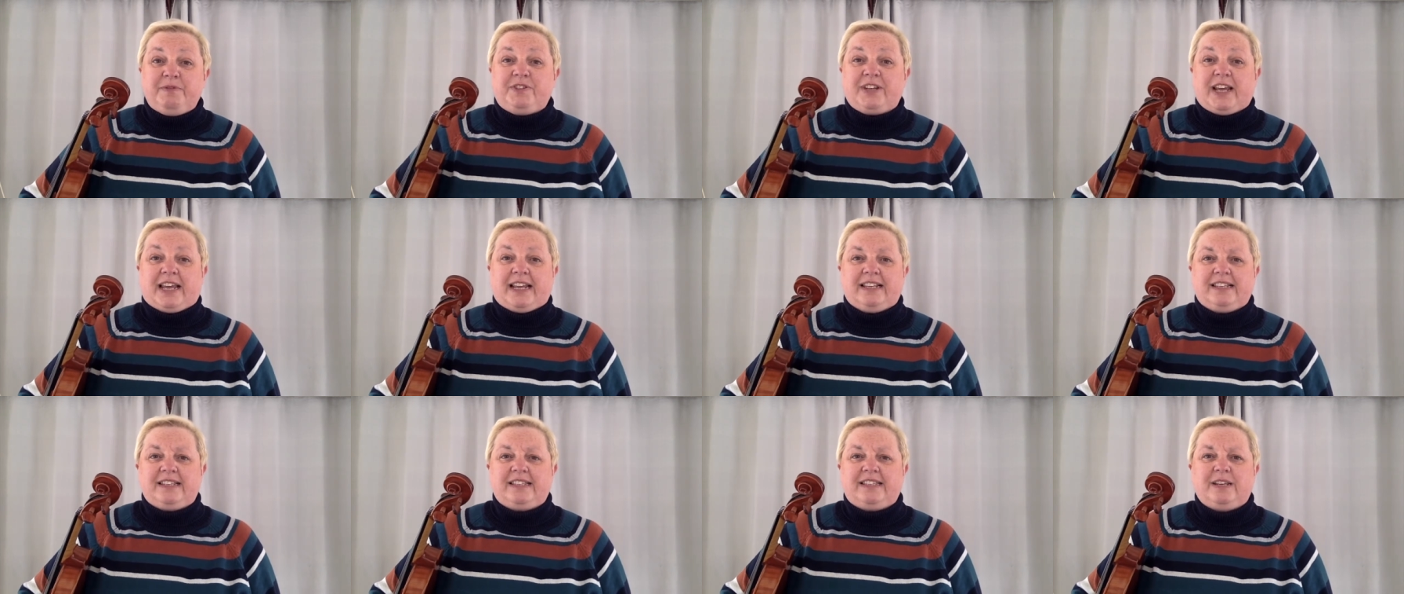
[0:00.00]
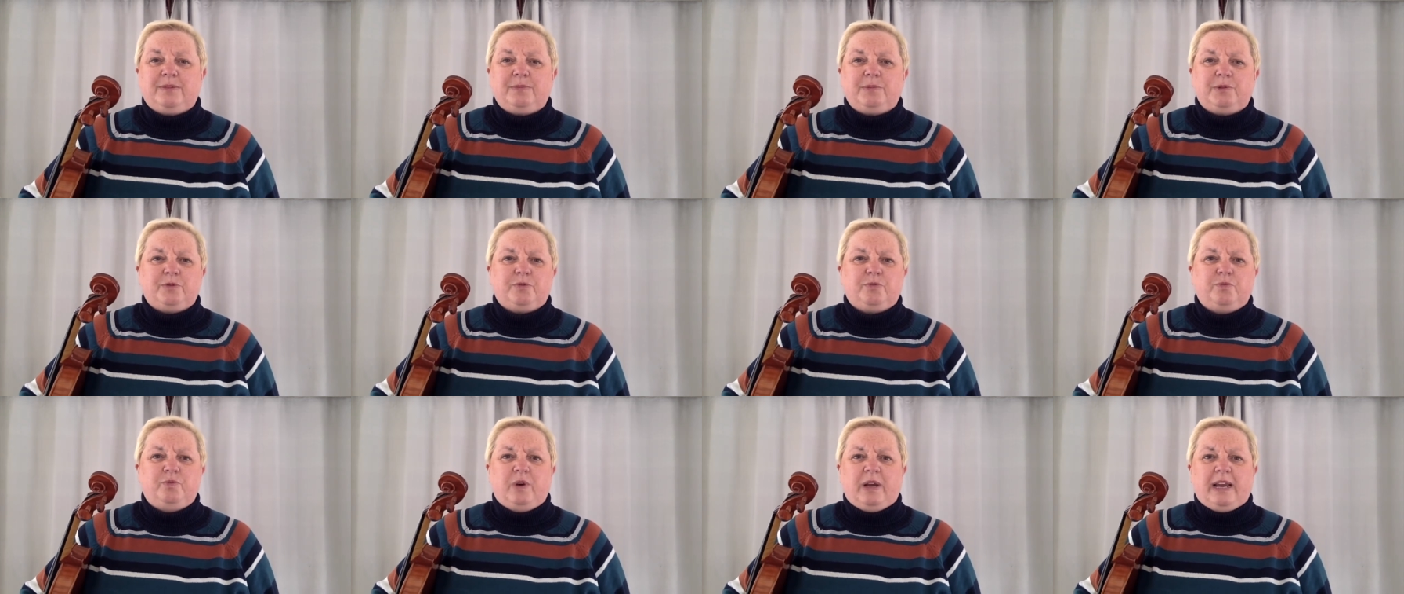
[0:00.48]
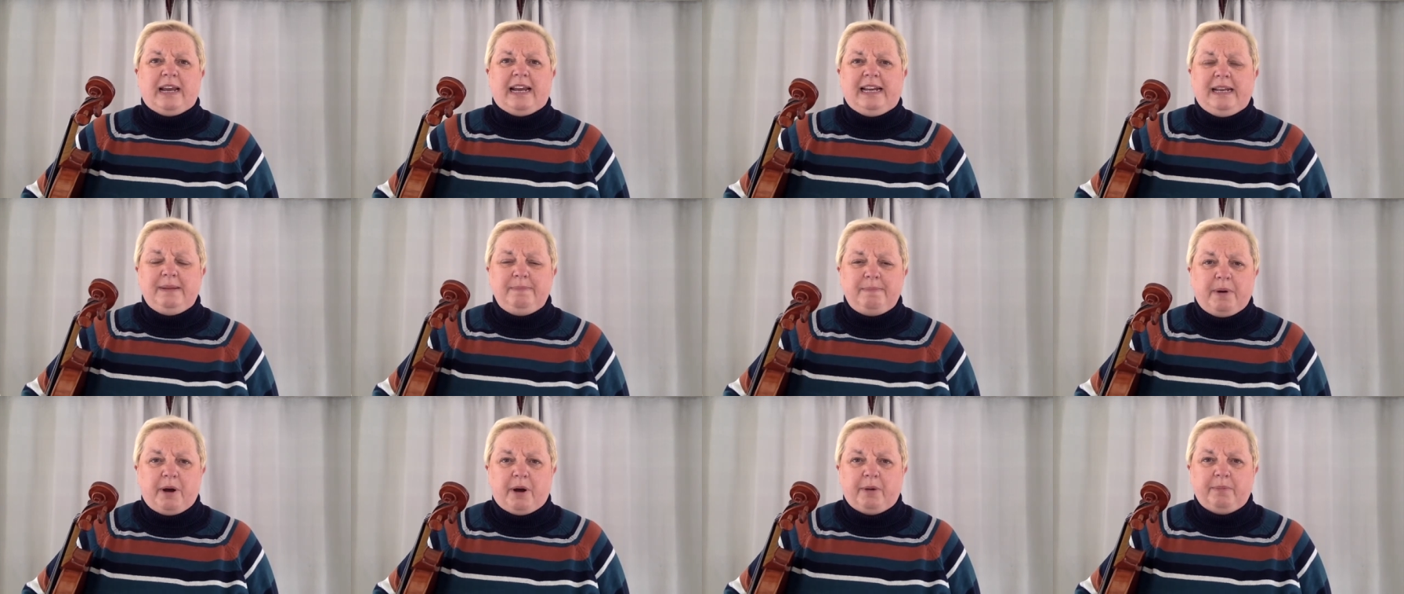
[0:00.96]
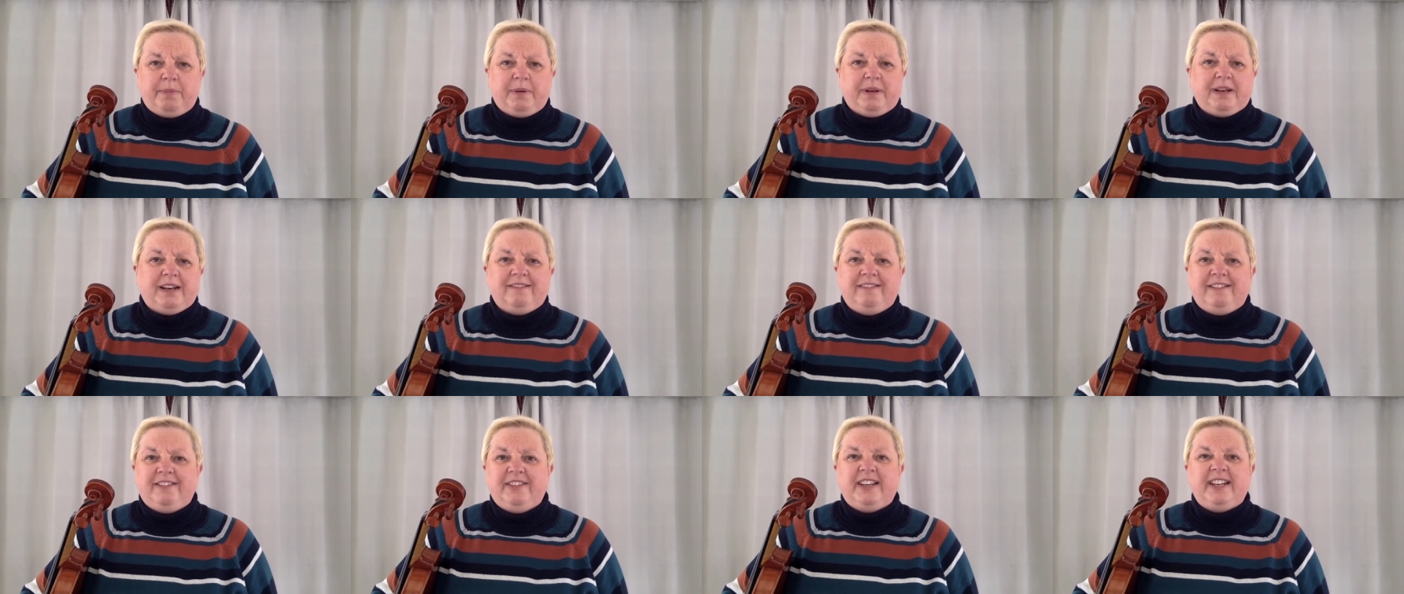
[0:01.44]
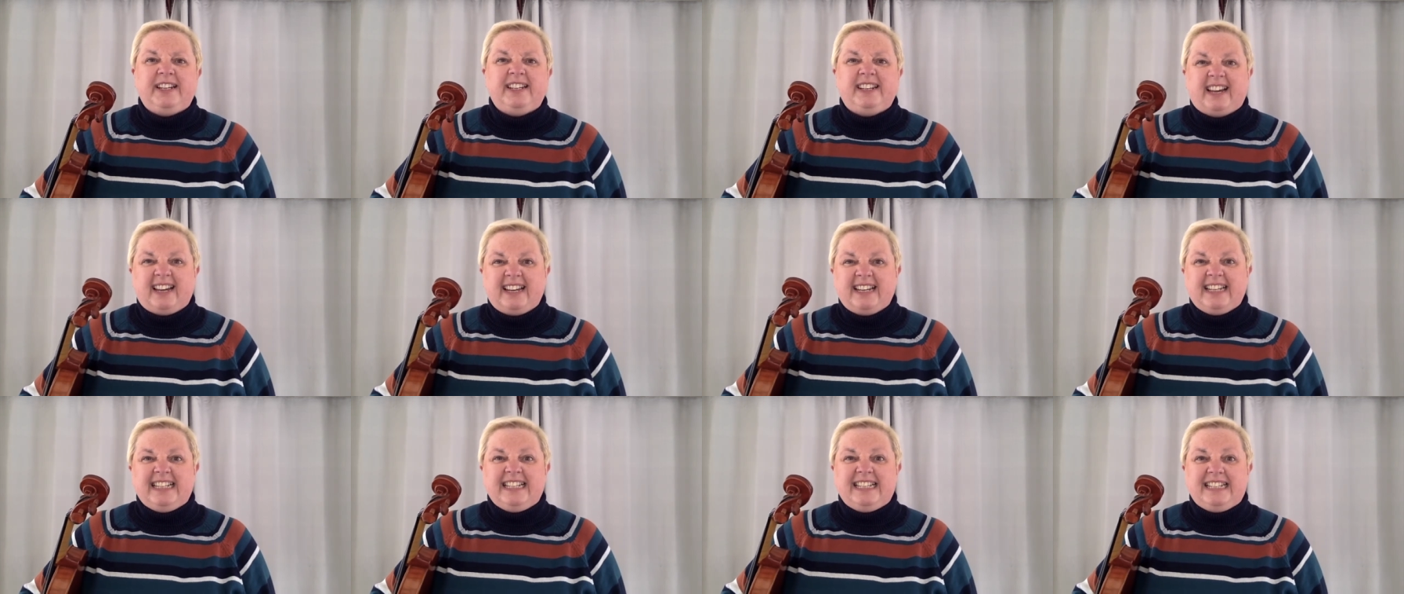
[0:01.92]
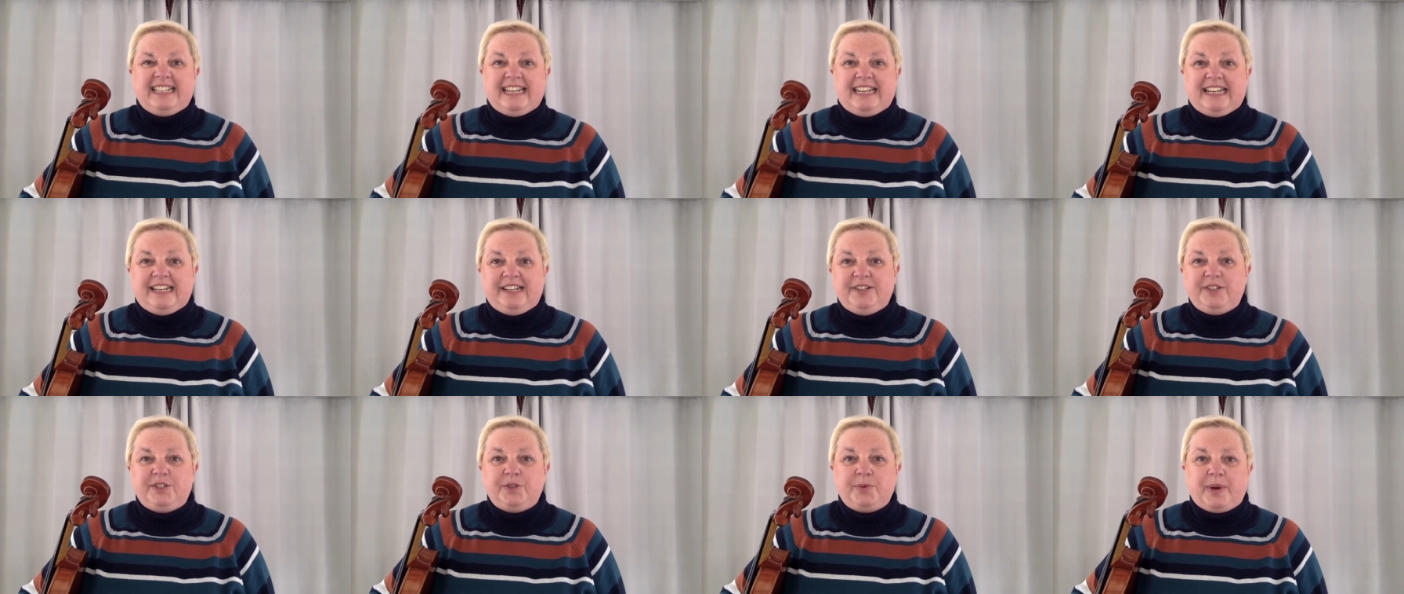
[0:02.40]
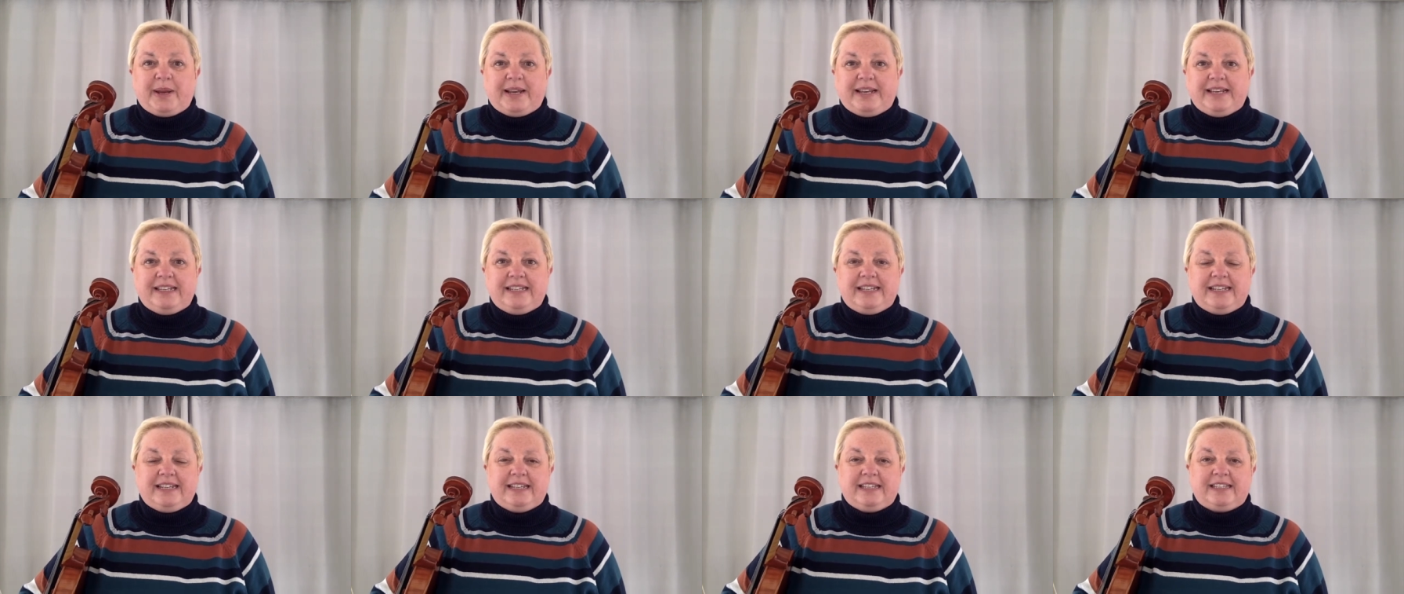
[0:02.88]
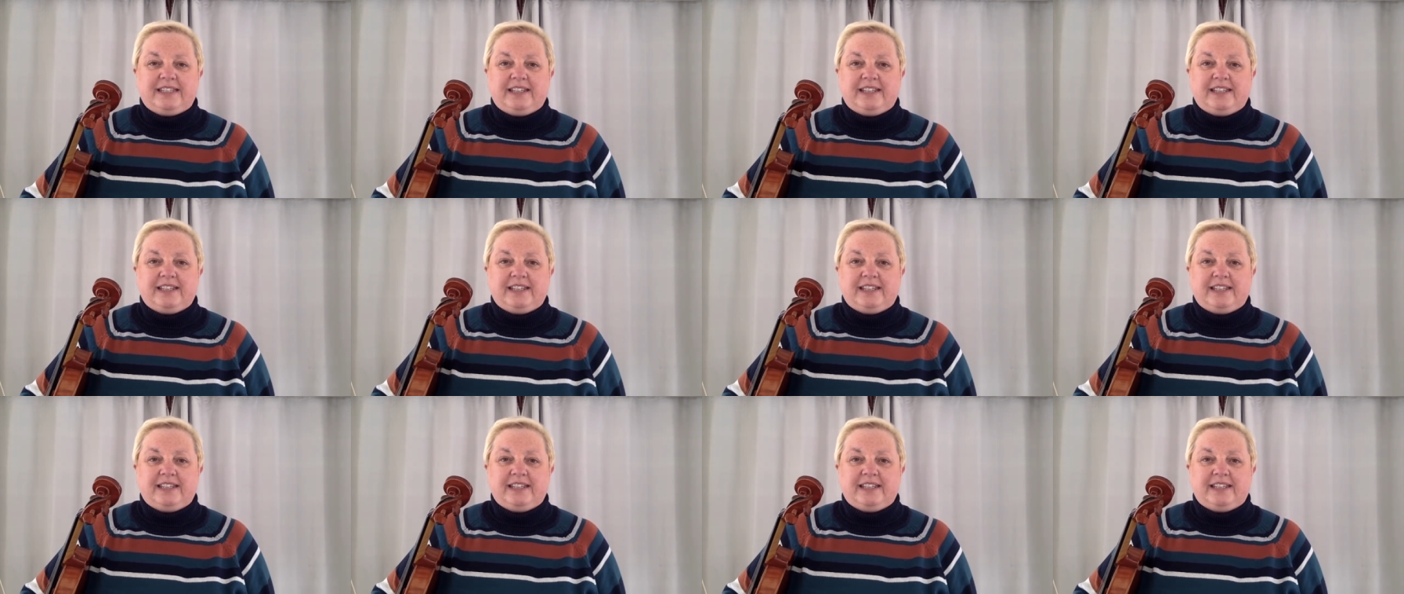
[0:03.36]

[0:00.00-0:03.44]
dance that was really popular in the 1920s.